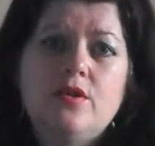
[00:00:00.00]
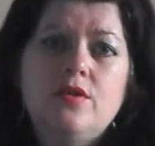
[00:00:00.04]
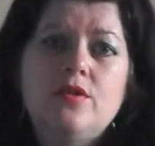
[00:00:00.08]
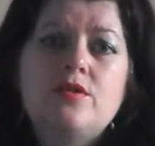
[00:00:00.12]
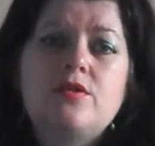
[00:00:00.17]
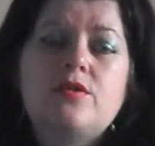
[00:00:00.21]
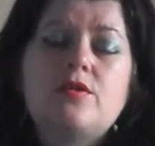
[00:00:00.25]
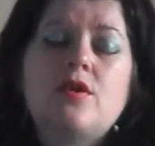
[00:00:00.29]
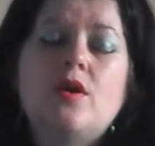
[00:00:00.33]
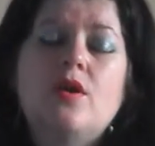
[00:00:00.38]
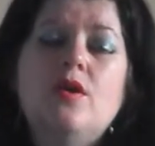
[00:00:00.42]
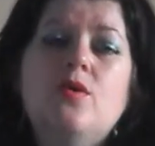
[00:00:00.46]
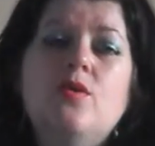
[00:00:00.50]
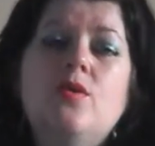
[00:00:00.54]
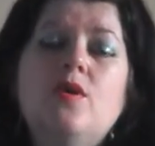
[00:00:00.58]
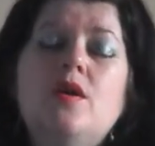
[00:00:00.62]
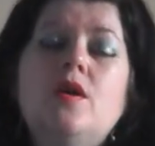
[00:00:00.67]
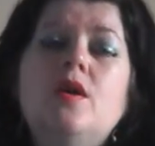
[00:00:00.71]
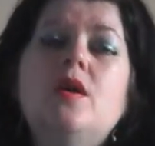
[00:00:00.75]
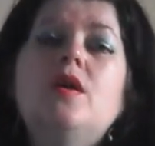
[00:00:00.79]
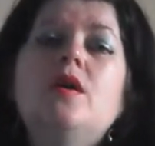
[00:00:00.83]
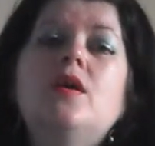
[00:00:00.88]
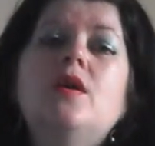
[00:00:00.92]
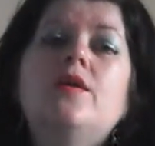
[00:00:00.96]
So
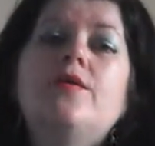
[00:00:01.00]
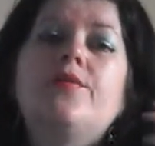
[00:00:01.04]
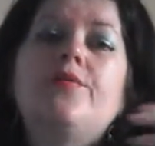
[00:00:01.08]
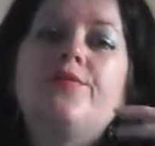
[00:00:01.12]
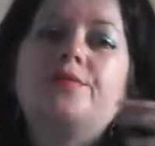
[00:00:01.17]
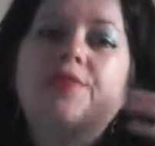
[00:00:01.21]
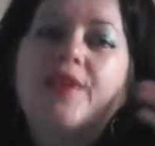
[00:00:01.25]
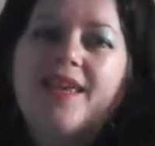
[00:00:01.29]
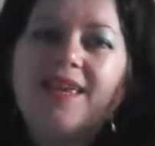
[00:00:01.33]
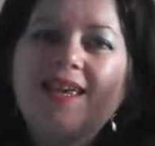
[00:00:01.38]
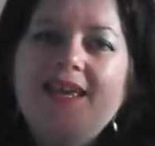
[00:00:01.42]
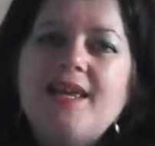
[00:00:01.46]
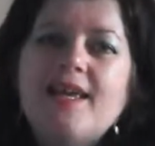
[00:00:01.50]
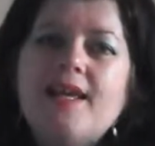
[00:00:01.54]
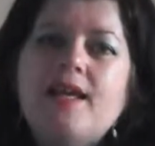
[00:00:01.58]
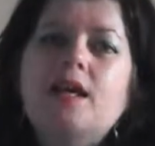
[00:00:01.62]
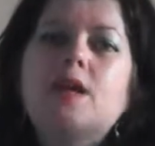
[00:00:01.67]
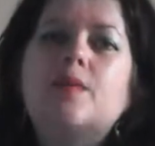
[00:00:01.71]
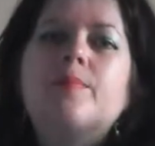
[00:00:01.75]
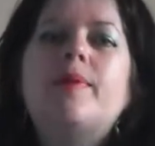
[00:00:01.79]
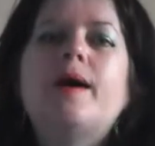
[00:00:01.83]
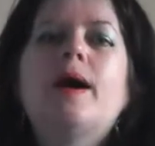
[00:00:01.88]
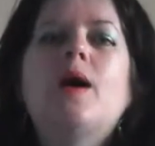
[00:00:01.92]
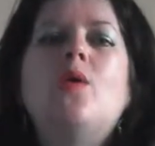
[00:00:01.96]
thinking
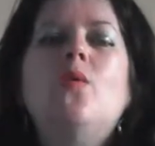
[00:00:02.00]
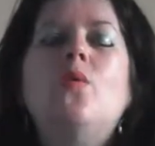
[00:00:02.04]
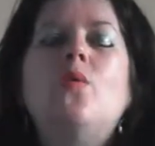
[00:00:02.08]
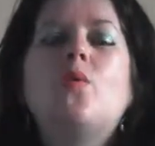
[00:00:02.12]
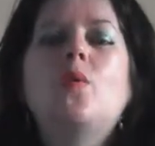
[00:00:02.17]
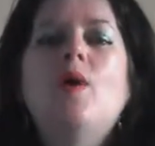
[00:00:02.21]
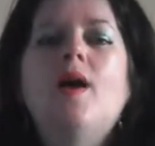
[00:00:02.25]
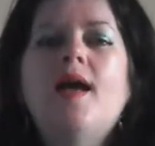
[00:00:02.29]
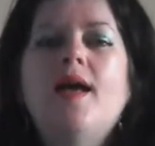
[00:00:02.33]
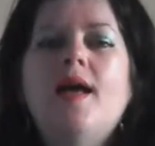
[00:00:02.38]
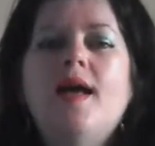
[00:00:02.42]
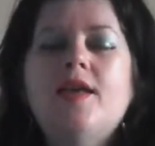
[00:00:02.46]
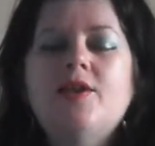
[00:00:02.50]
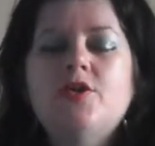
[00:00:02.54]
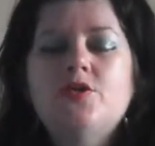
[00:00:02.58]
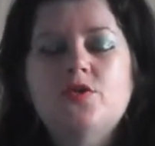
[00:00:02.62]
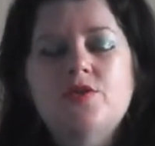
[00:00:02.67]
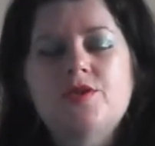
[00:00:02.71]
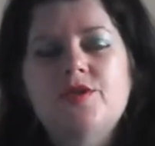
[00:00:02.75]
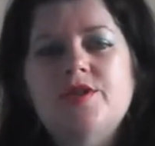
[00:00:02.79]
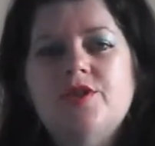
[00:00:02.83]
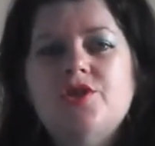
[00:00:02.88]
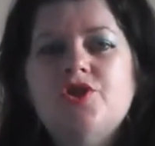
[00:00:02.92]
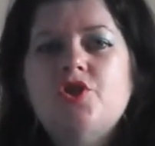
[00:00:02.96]
about where you're
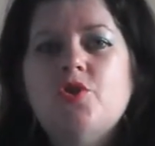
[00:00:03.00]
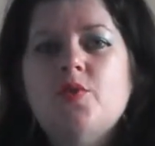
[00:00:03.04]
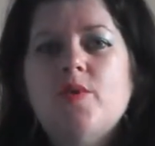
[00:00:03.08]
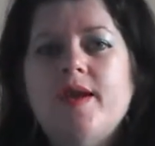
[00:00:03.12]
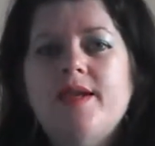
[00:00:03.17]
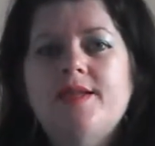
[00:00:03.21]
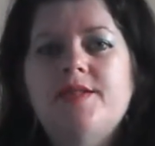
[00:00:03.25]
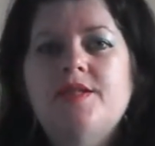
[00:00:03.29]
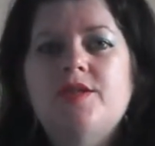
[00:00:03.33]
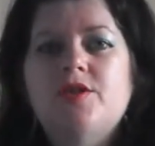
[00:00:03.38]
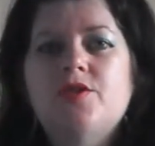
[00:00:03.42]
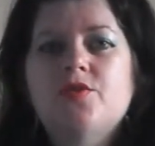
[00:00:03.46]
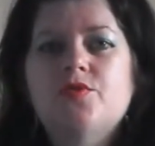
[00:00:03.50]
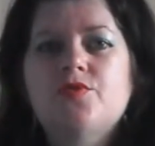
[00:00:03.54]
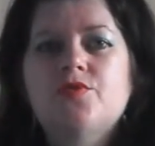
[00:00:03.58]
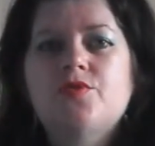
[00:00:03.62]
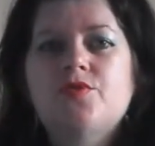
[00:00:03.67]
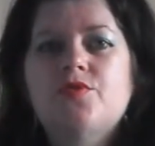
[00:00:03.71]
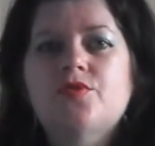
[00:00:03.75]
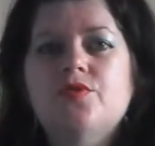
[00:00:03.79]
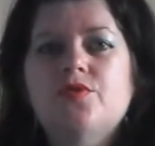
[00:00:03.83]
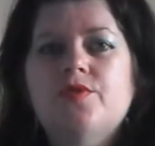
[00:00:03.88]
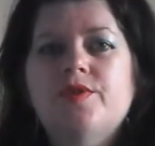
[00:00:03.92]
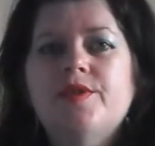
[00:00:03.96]
situating your
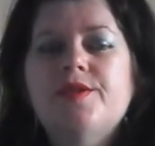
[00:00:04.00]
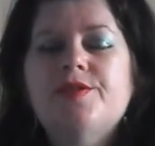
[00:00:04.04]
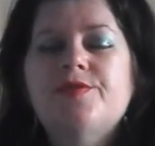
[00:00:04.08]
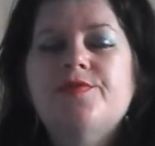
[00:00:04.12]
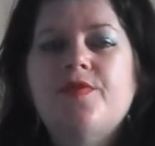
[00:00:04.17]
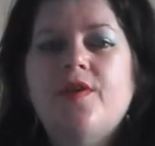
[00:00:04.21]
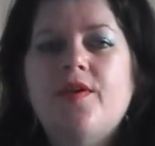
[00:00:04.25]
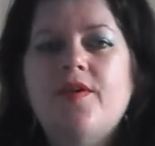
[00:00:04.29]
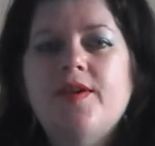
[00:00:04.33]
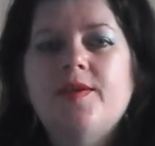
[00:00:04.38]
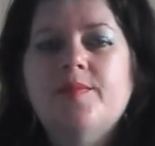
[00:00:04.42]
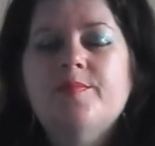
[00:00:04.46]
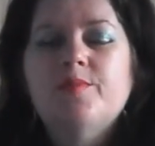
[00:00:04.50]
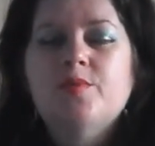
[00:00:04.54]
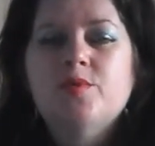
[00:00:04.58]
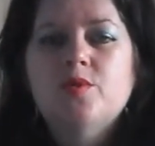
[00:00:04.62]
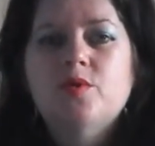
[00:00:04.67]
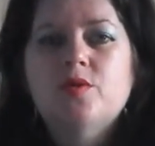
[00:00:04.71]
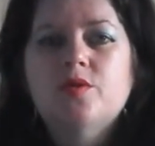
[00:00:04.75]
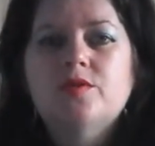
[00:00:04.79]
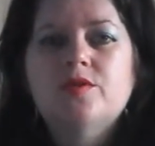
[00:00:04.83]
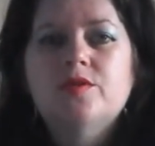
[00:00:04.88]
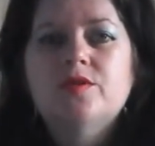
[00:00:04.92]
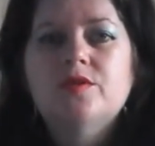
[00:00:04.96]
story is very
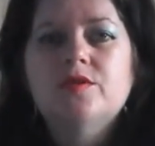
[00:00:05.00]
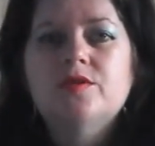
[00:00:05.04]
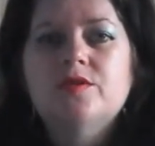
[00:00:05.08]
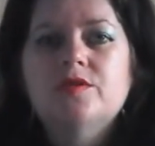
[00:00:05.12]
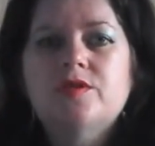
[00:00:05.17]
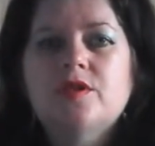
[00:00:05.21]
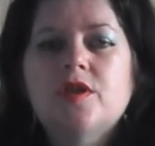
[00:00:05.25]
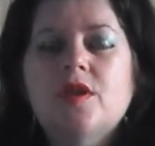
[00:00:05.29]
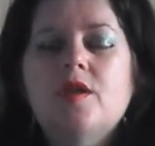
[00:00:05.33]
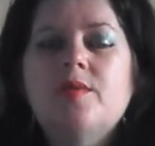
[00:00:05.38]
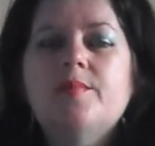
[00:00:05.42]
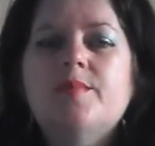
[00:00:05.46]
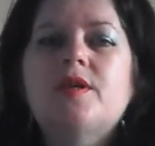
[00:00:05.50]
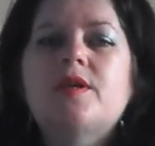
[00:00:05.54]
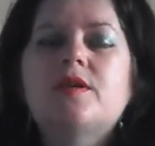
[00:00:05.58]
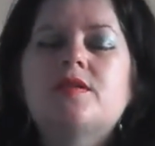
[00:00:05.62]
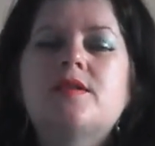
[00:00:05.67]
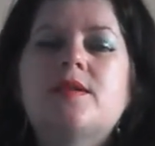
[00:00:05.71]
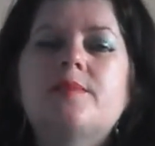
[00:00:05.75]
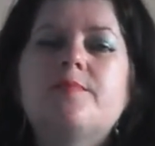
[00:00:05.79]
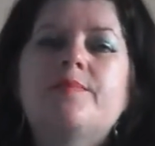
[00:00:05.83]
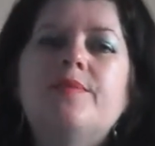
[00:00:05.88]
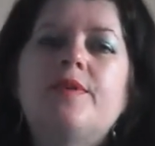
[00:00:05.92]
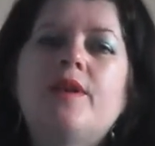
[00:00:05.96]
important, because
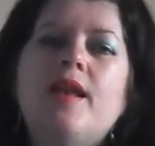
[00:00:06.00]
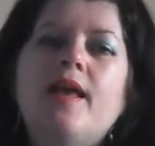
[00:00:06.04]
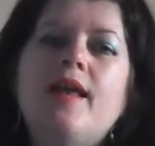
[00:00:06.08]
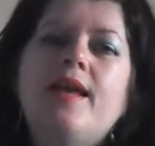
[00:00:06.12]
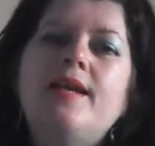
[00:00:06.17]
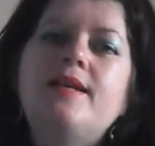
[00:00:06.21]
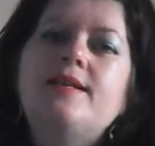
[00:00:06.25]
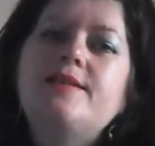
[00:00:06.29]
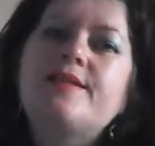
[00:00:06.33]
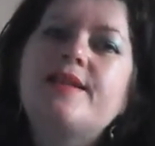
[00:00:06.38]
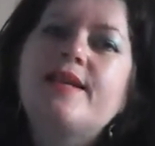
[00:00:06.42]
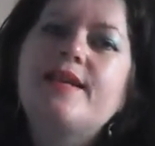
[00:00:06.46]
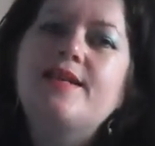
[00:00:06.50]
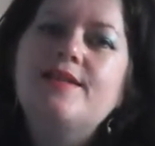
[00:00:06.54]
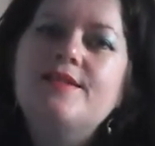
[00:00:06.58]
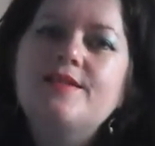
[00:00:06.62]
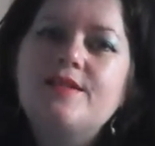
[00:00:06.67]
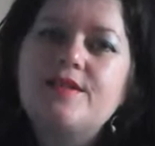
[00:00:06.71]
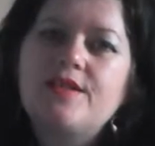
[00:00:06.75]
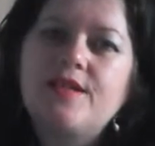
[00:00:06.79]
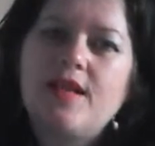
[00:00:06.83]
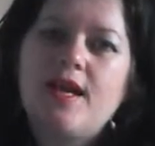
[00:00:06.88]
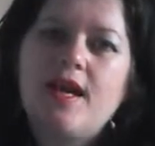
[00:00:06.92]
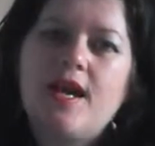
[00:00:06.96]
it plays
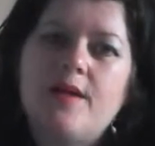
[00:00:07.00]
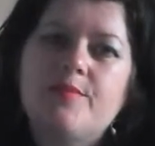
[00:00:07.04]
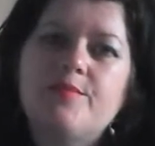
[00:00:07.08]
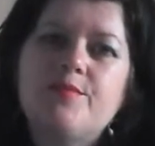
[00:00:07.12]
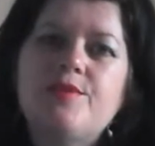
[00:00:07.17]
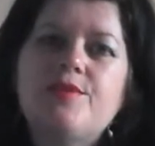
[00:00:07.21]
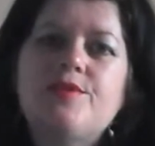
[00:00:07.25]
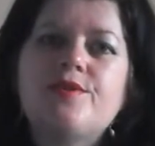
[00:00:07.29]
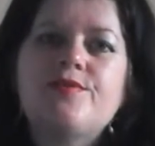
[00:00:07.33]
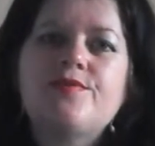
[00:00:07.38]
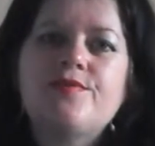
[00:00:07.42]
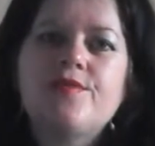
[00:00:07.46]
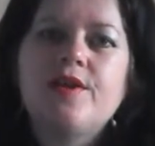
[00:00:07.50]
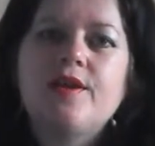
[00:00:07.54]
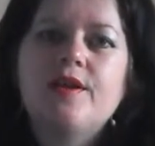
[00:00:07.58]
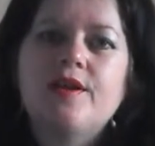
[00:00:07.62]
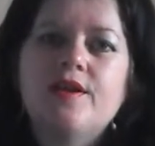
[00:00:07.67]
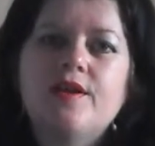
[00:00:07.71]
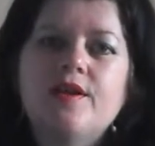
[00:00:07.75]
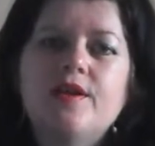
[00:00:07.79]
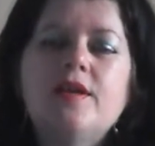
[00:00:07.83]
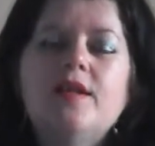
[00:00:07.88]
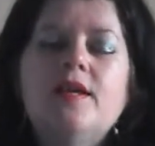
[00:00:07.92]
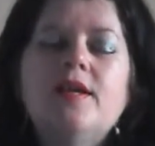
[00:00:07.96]
into the atmosphere,
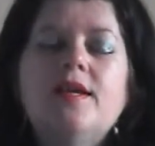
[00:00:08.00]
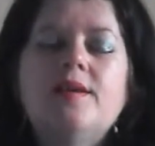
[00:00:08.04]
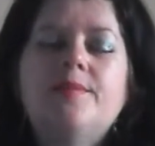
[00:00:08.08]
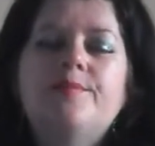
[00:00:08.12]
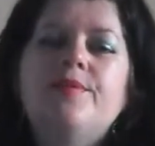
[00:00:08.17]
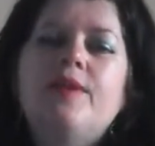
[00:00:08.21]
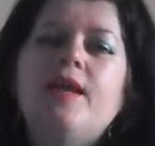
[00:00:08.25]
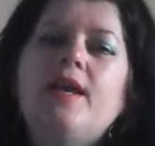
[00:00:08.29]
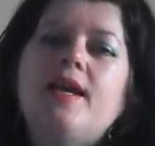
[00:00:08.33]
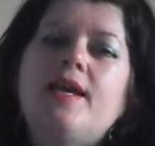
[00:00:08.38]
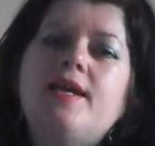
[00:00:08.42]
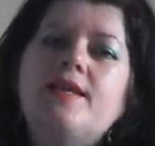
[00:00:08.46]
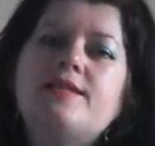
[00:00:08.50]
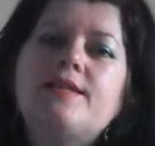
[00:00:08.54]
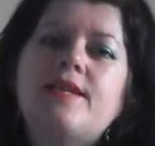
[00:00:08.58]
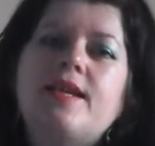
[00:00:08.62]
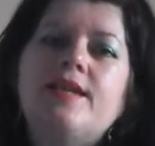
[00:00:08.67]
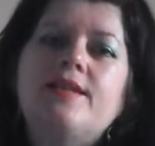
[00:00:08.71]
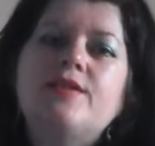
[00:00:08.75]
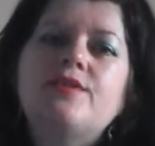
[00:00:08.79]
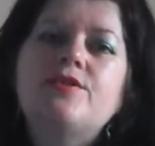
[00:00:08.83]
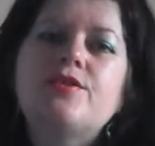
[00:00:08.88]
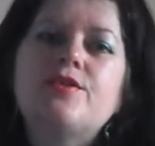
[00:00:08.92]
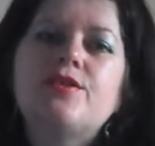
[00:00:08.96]
it plays
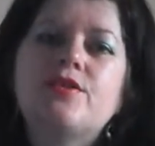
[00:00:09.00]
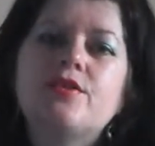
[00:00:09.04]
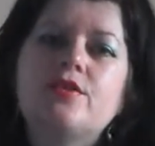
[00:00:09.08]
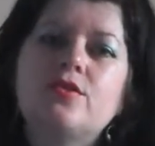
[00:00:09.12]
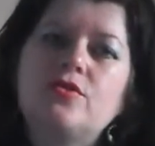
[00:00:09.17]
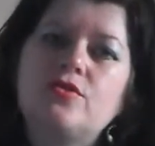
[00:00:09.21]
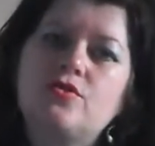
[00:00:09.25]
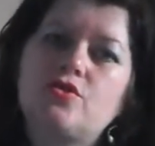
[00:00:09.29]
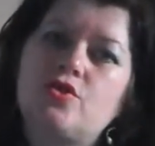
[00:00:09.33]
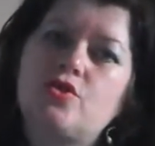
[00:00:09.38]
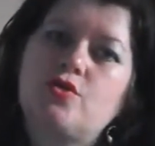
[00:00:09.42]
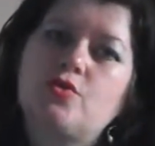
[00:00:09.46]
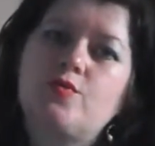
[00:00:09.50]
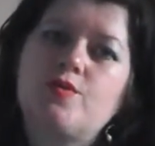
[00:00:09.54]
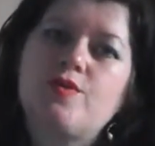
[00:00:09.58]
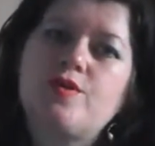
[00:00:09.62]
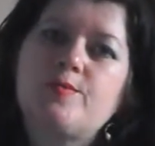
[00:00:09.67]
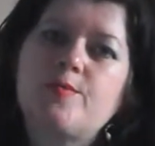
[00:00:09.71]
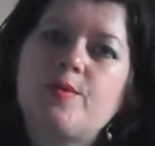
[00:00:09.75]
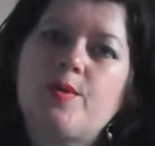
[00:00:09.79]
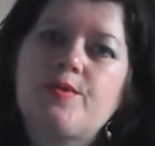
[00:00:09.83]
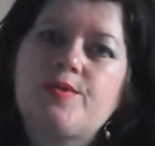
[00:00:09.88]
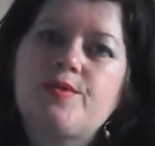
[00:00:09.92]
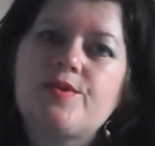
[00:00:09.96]
into the cultural
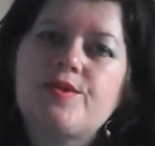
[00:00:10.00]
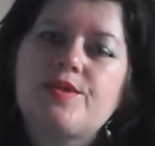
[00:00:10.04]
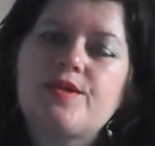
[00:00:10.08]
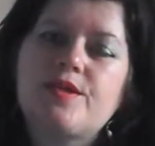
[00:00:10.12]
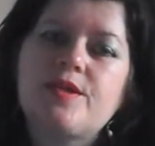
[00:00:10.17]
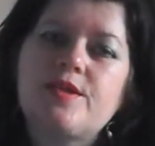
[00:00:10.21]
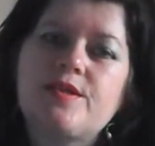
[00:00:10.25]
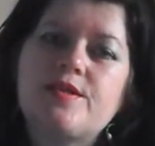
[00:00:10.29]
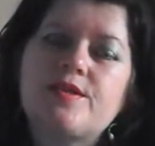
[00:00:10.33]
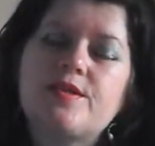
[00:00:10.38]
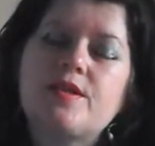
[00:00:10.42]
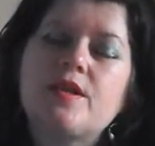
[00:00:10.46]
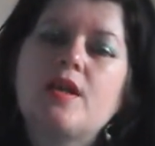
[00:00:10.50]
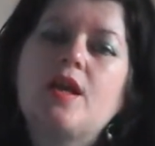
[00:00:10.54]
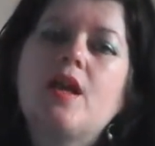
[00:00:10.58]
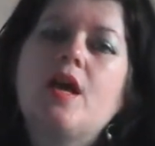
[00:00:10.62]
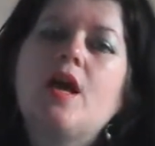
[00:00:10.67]
responses